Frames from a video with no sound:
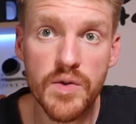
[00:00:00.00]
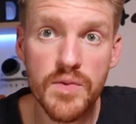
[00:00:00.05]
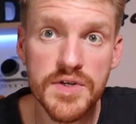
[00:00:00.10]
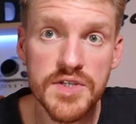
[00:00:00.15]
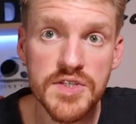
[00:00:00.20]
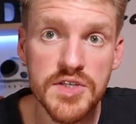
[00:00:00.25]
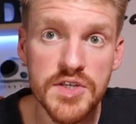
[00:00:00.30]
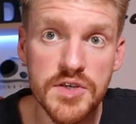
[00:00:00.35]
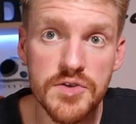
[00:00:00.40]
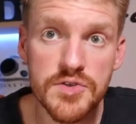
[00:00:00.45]
I
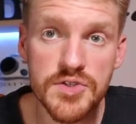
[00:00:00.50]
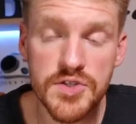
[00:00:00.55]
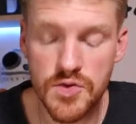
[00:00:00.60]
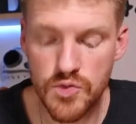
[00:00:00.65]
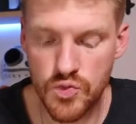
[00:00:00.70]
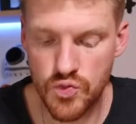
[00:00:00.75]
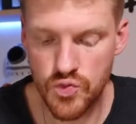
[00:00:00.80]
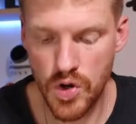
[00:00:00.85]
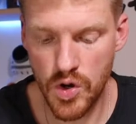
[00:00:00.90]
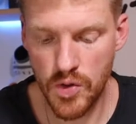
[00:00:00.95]
wanted to use
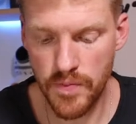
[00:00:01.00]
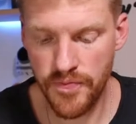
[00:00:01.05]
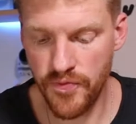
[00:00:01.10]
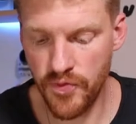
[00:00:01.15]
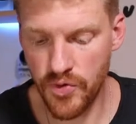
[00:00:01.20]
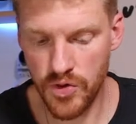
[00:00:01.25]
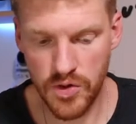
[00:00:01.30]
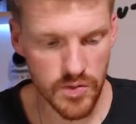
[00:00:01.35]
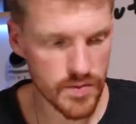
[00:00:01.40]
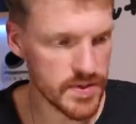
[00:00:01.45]
the rope
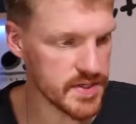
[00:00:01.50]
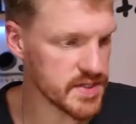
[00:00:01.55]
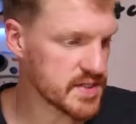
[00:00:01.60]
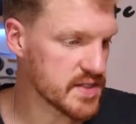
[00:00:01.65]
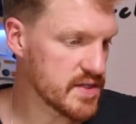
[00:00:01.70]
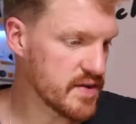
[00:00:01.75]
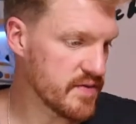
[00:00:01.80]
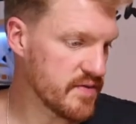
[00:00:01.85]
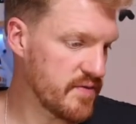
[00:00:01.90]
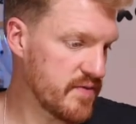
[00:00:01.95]
for was
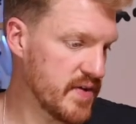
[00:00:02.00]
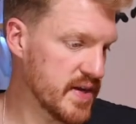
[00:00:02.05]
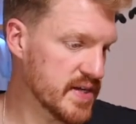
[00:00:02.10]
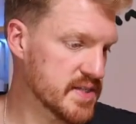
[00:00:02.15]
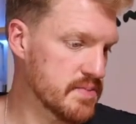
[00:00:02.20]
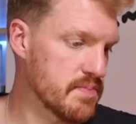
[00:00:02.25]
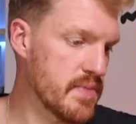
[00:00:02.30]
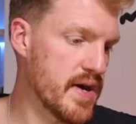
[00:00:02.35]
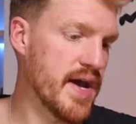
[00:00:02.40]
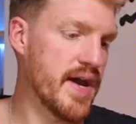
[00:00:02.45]
to
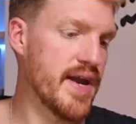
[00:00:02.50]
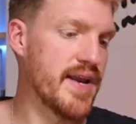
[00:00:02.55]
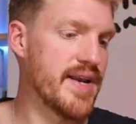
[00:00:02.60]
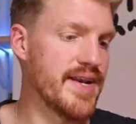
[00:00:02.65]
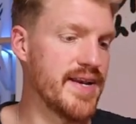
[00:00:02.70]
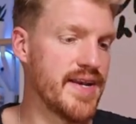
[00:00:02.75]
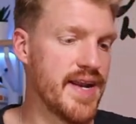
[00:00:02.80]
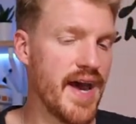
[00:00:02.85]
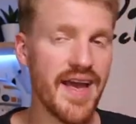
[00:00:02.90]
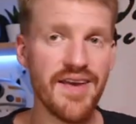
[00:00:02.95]
fix my
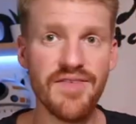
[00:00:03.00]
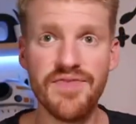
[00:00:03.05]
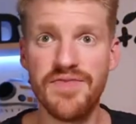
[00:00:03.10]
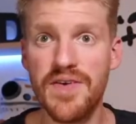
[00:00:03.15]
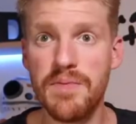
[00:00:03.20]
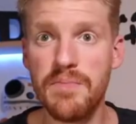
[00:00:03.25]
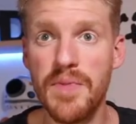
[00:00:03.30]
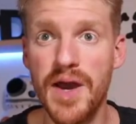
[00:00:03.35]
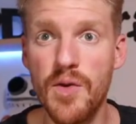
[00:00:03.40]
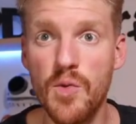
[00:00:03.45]
knife
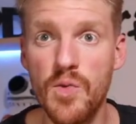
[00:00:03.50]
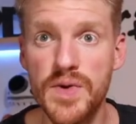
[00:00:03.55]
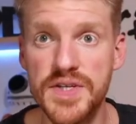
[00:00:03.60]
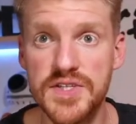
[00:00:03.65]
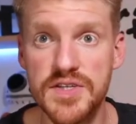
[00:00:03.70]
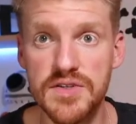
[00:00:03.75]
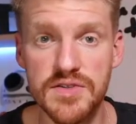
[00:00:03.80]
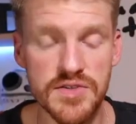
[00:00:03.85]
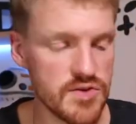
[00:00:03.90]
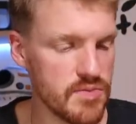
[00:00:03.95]
and my
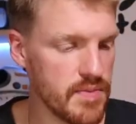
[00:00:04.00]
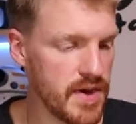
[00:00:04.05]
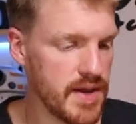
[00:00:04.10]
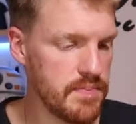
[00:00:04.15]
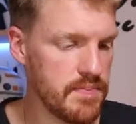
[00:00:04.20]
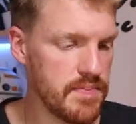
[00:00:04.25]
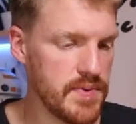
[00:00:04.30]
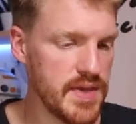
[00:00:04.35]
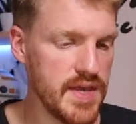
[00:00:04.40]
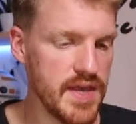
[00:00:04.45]
whistle to my
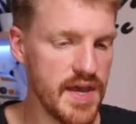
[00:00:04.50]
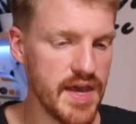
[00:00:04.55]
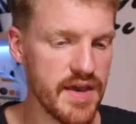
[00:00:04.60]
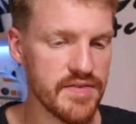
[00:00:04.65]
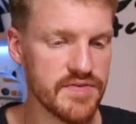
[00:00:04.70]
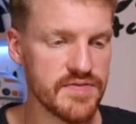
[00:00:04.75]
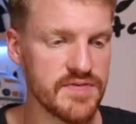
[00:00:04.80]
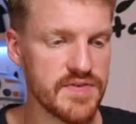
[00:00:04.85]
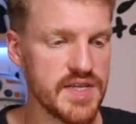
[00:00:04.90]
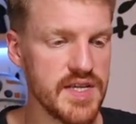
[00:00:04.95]

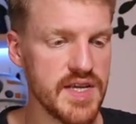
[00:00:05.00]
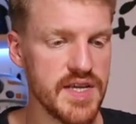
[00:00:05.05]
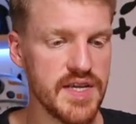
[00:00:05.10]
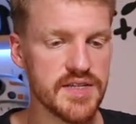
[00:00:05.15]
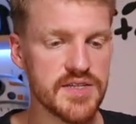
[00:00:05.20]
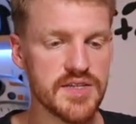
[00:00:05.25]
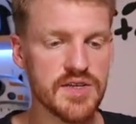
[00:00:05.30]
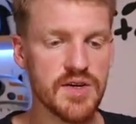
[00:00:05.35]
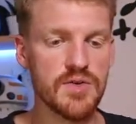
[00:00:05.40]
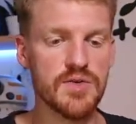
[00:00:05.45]

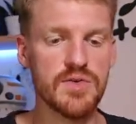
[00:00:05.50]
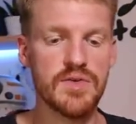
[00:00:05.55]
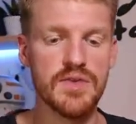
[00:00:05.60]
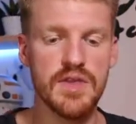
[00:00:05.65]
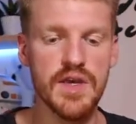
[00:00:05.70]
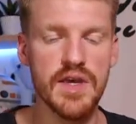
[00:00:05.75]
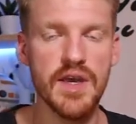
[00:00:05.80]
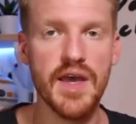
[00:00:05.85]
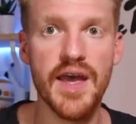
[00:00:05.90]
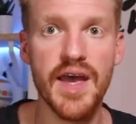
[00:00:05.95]
PFD. So
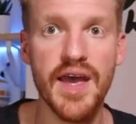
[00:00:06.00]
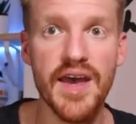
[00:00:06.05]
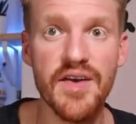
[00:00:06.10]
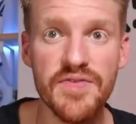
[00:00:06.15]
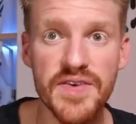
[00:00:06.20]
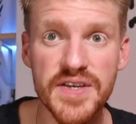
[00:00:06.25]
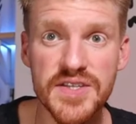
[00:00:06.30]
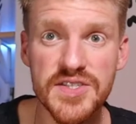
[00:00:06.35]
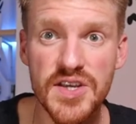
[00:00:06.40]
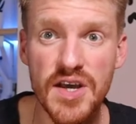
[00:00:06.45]
the
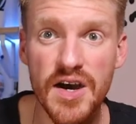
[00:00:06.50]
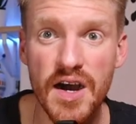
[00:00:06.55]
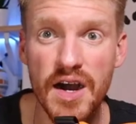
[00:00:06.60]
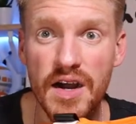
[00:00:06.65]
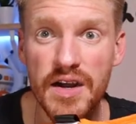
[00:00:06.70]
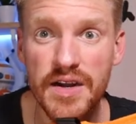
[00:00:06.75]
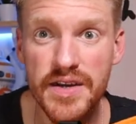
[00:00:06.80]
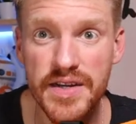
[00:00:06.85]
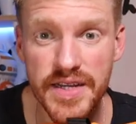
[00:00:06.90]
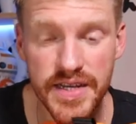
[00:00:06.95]

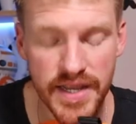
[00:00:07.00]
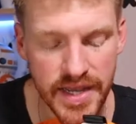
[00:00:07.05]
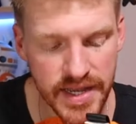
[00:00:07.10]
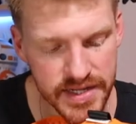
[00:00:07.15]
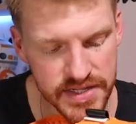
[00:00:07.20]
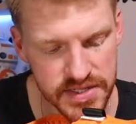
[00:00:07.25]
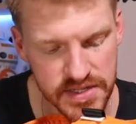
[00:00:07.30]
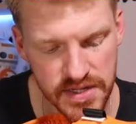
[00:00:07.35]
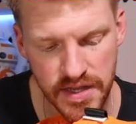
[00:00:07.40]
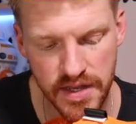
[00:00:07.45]
FXR, it
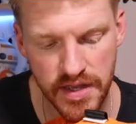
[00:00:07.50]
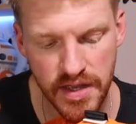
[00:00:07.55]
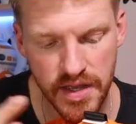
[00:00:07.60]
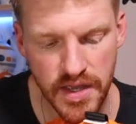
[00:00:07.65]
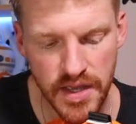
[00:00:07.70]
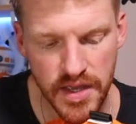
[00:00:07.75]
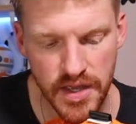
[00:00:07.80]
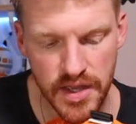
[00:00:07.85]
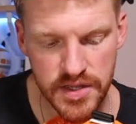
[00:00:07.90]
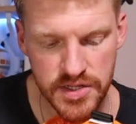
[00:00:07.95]
has a
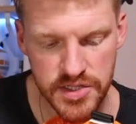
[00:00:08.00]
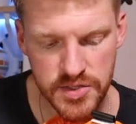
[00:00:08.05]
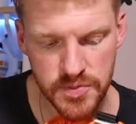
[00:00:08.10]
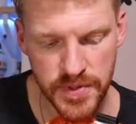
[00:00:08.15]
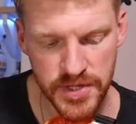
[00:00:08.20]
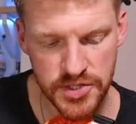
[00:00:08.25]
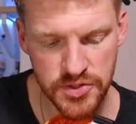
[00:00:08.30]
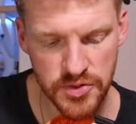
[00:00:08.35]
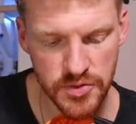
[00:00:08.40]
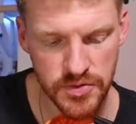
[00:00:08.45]

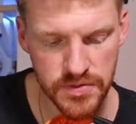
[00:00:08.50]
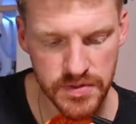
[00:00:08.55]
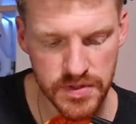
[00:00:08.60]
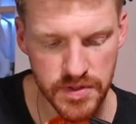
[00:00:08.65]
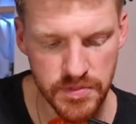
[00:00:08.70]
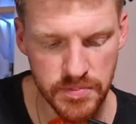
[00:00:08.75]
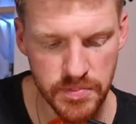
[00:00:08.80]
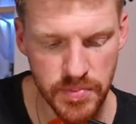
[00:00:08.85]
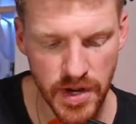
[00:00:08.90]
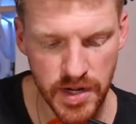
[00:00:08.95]
special
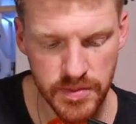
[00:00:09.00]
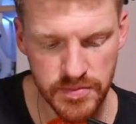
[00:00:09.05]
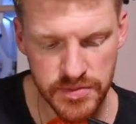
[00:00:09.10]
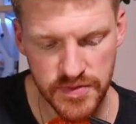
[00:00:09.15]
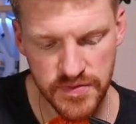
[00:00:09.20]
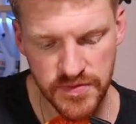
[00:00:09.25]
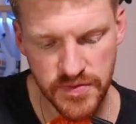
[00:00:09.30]
compartment